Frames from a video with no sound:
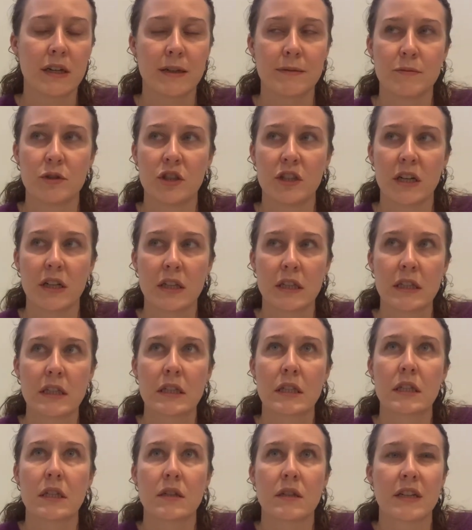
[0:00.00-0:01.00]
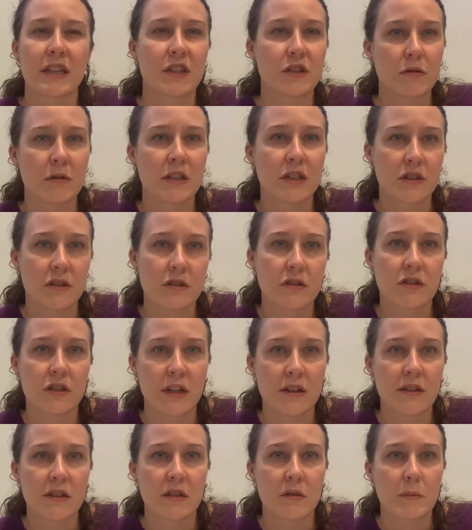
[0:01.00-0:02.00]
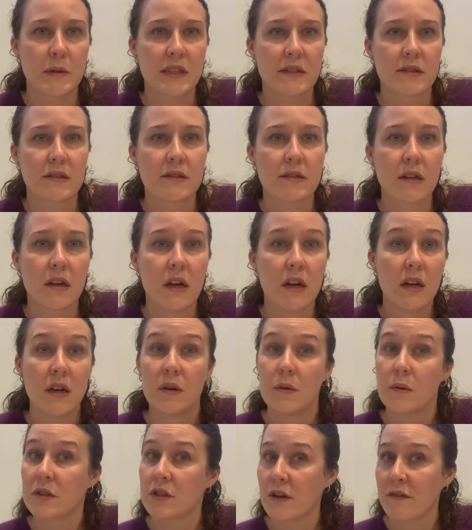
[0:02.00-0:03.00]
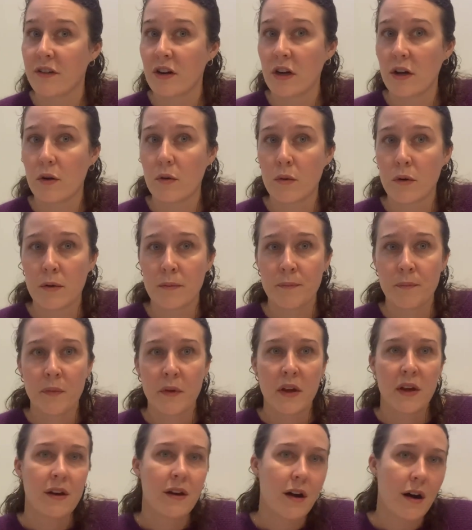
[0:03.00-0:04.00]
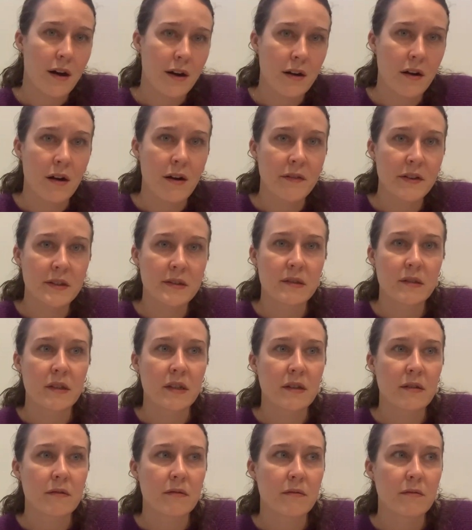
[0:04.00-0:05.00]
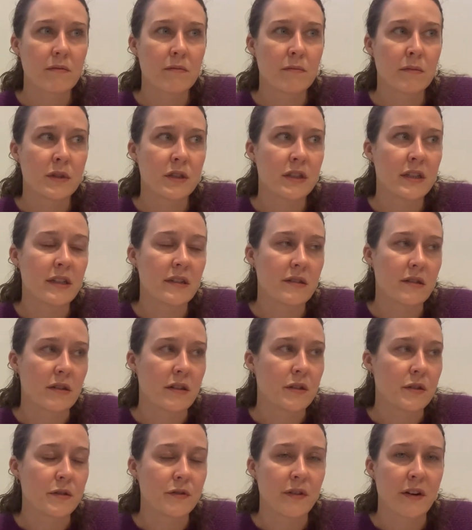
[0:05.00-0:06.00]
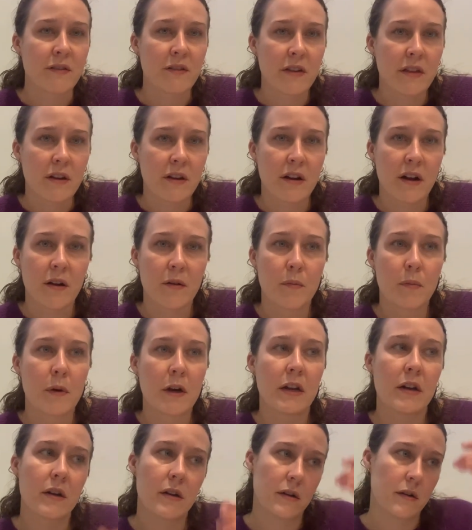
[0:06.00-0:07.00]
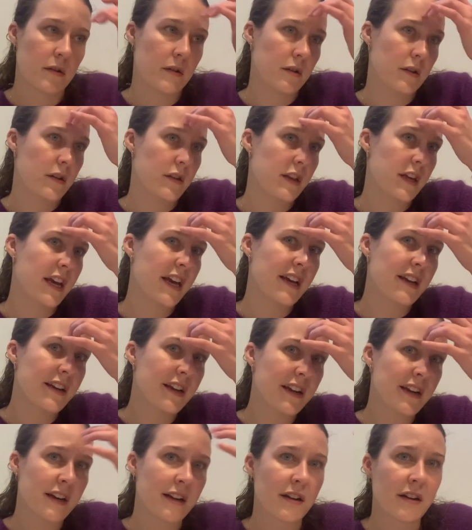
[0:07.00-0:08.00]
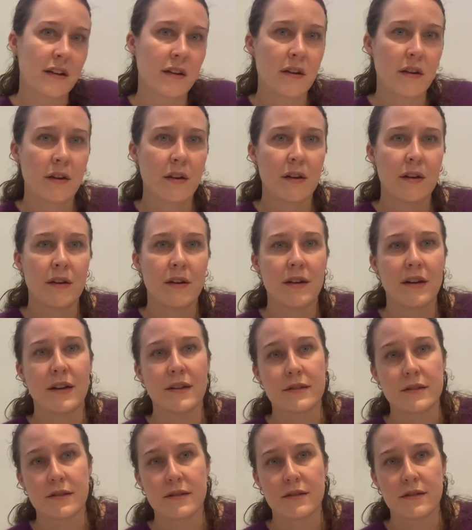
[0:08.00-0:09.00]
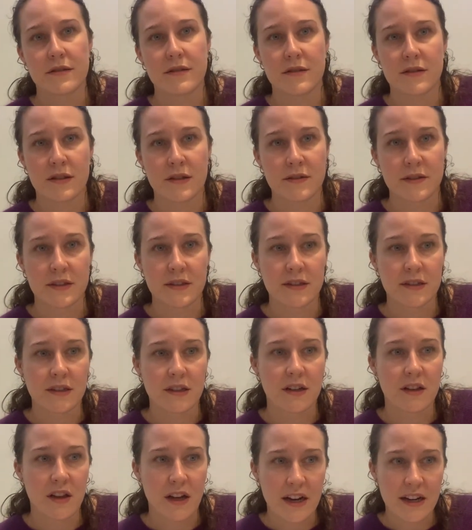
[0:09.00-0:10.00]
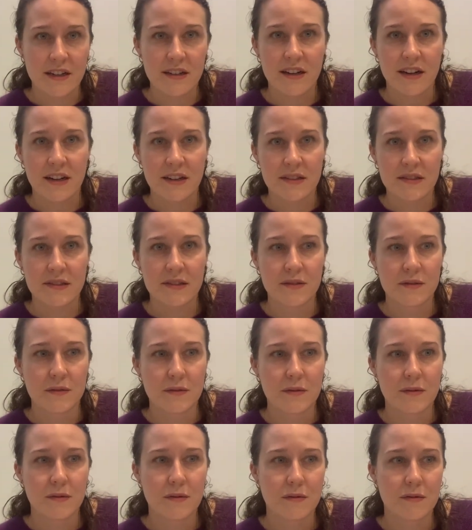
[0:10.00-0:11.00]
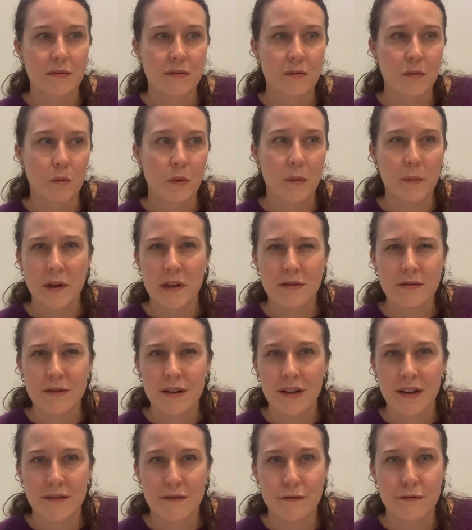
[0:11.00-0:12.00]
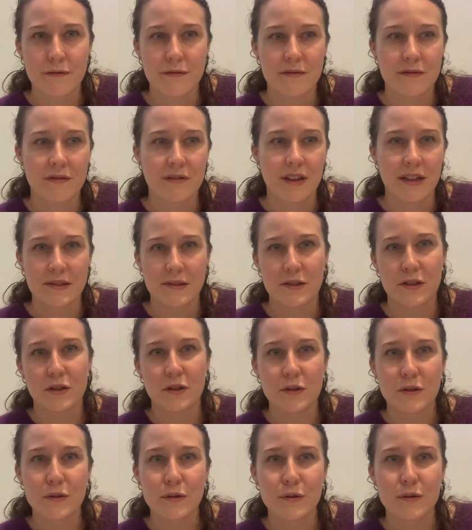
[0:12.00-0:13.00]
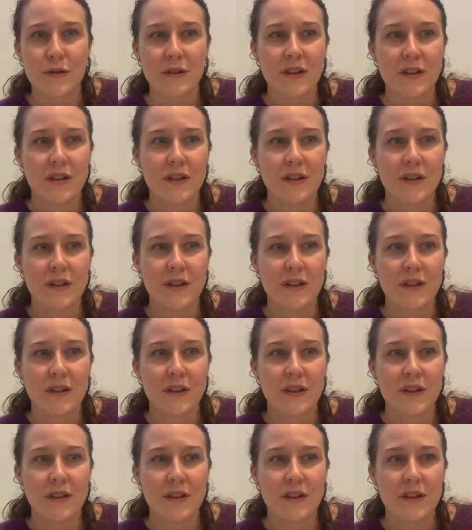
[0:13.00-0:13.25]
Shetland, like traditional Shetland pieces, which are very cool. And obviously, machines are used for everything now, but hand knitting has obviously declined as women have less to do